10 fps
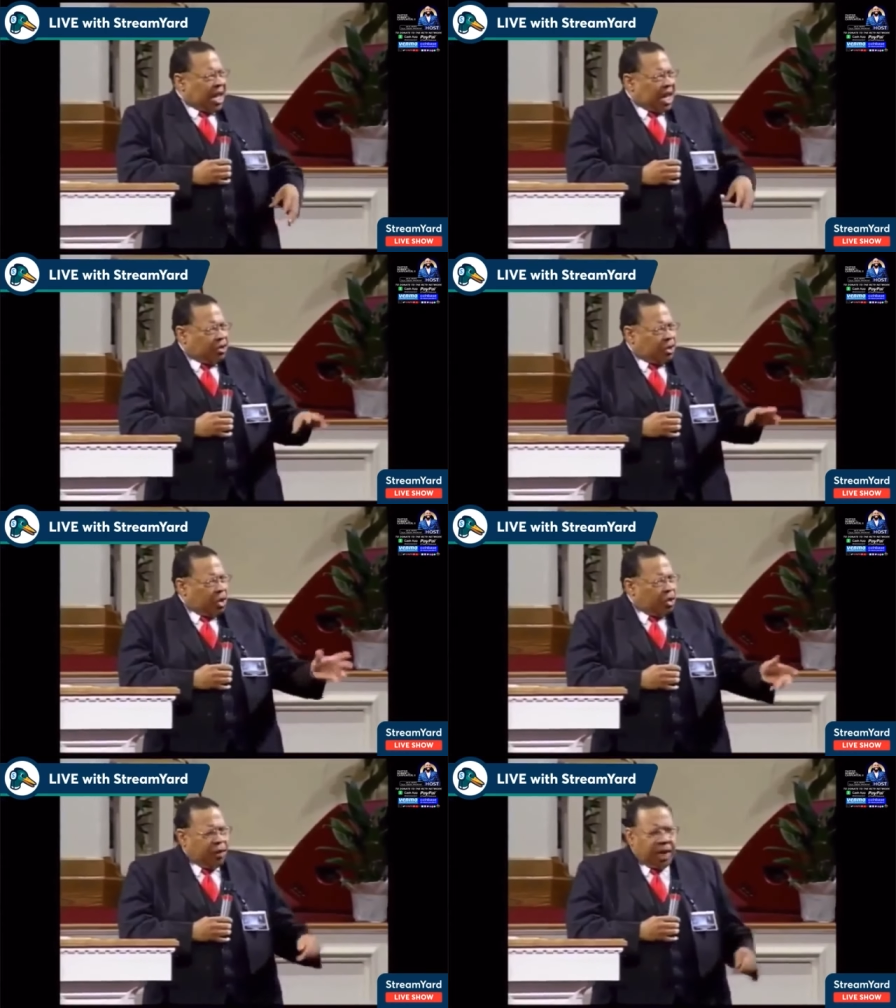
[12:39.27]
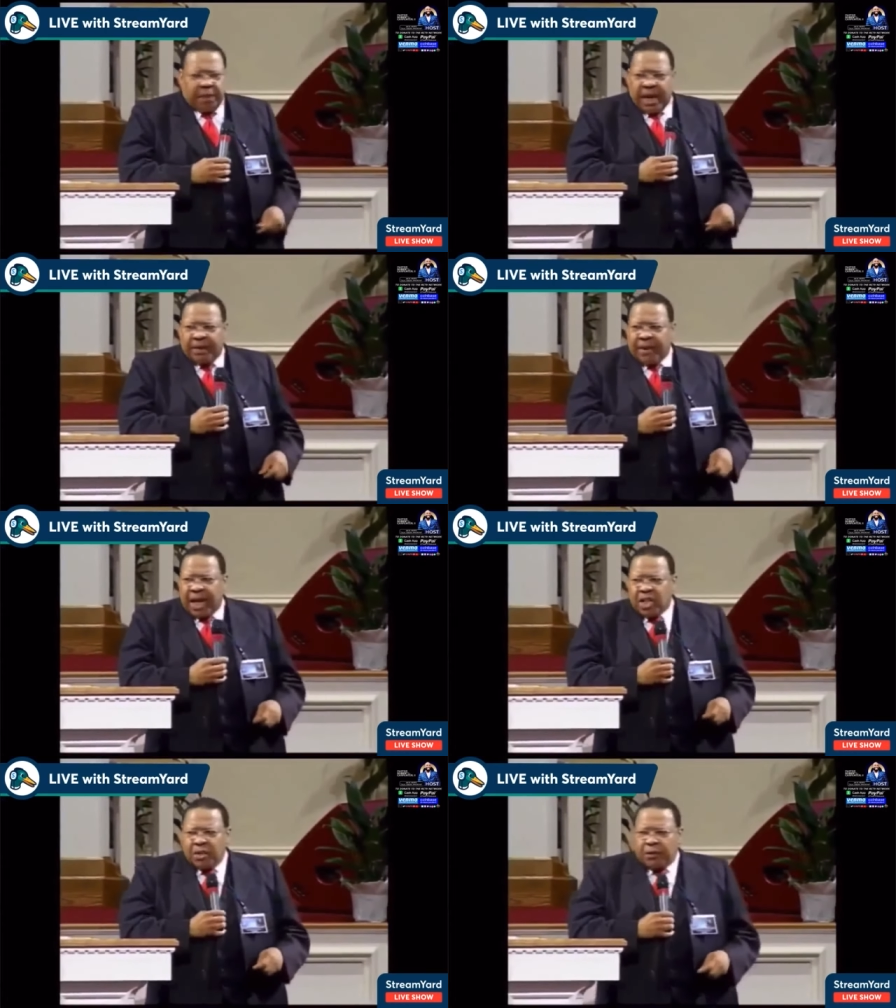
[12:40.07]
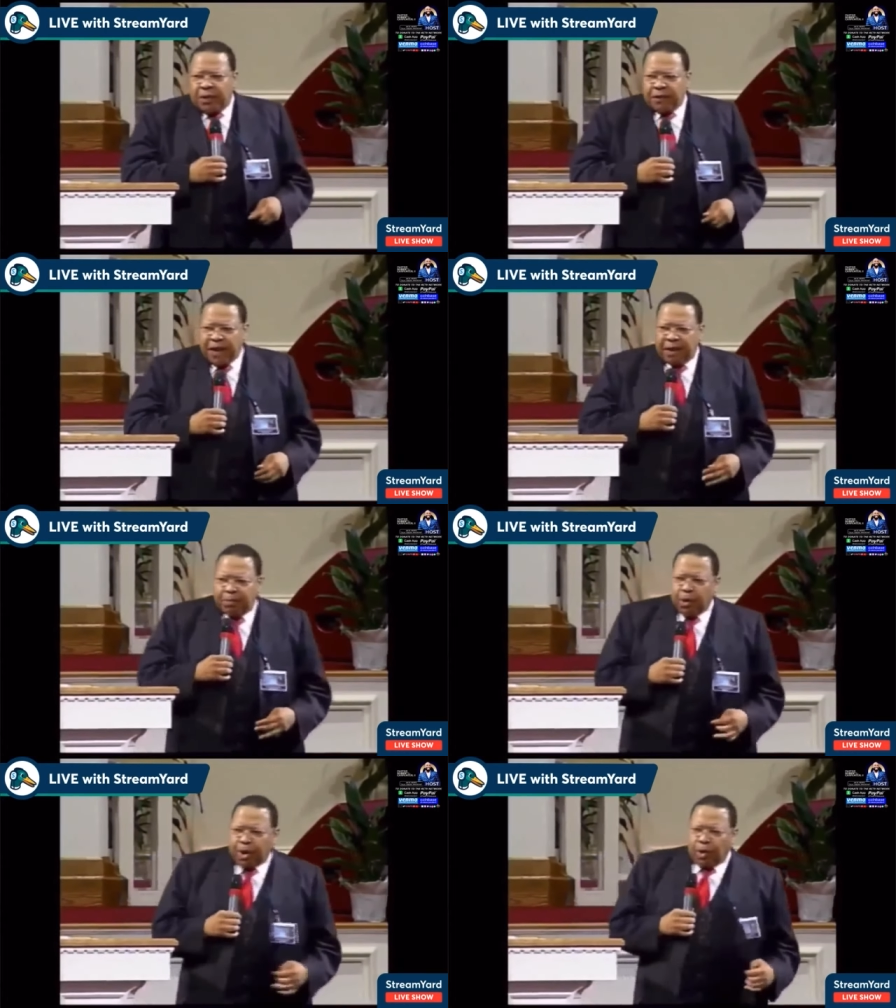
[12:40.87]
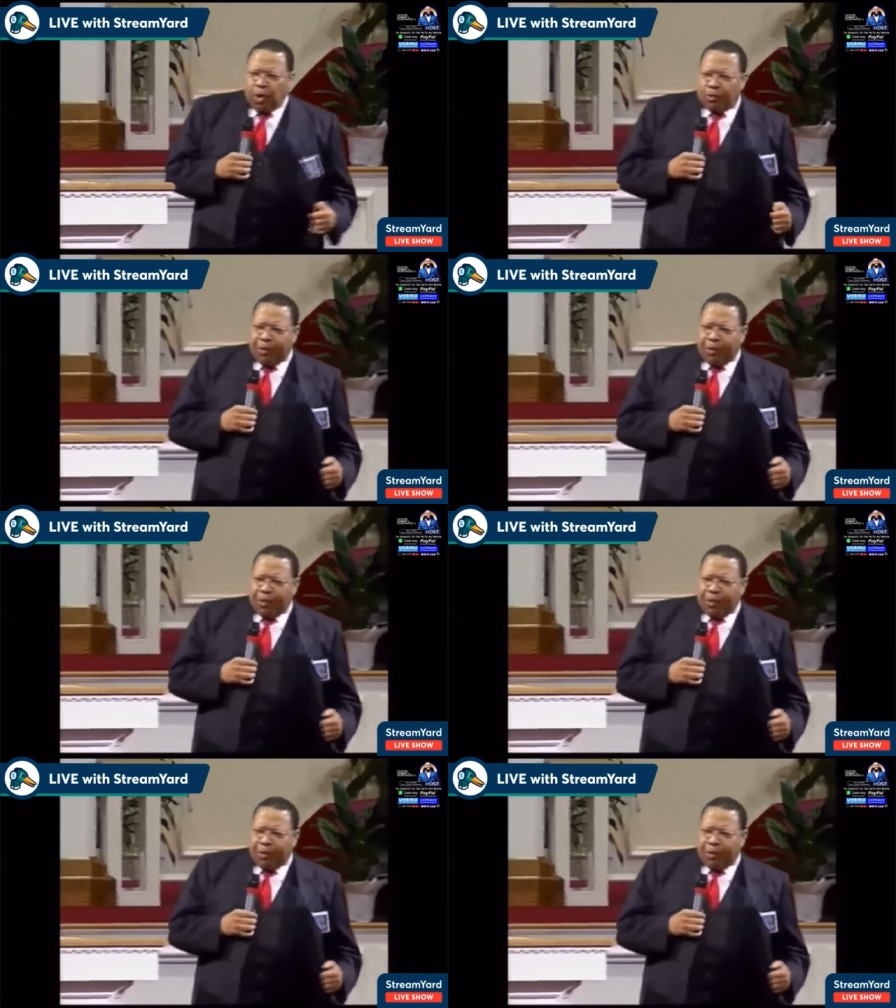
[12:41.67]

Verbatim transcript: He drove up, had a 1958 Buick